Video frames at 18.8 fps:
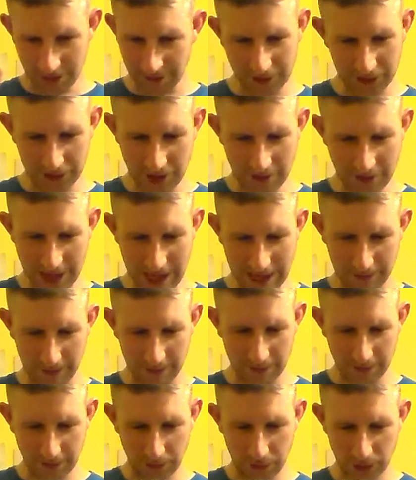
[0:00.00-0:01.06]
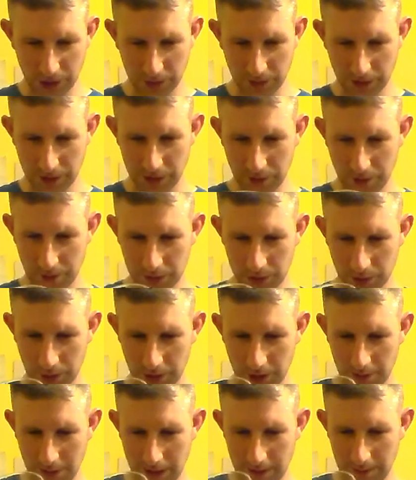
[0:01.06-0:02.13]
If you never had one before, you won't know what I'm
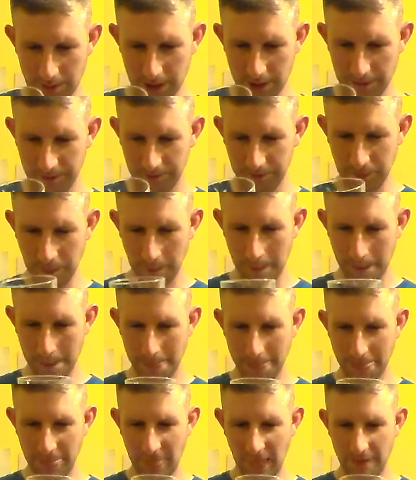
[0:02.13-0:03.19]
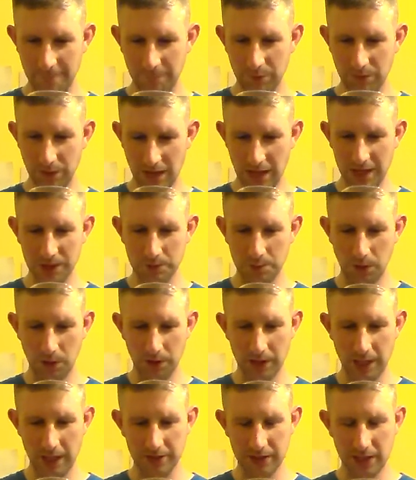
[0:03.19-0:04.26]
talking about, but that is
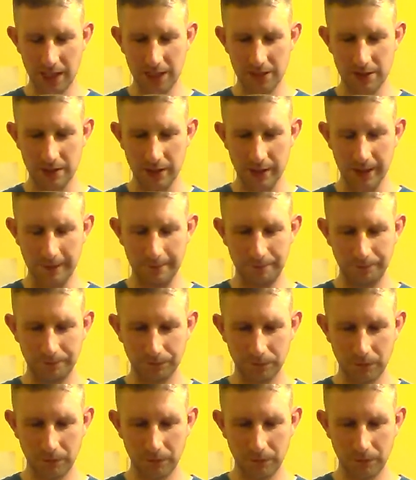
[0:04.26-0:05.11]
what that tastes like.